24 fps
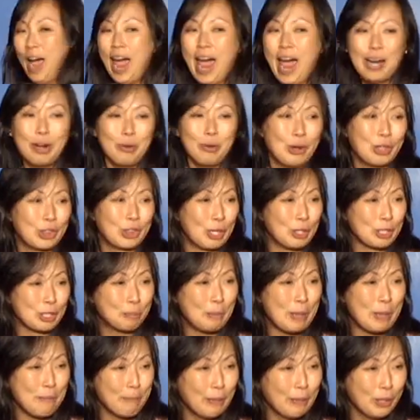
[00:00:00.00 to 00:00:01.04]
had it with those
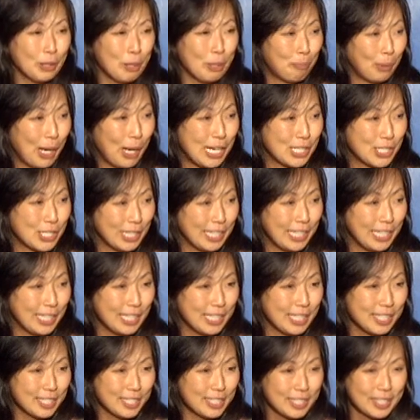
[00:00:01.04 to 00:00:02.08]
people, the
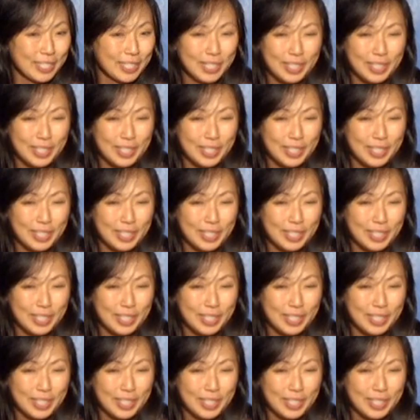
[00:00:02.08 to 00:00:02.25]
Brangelinas.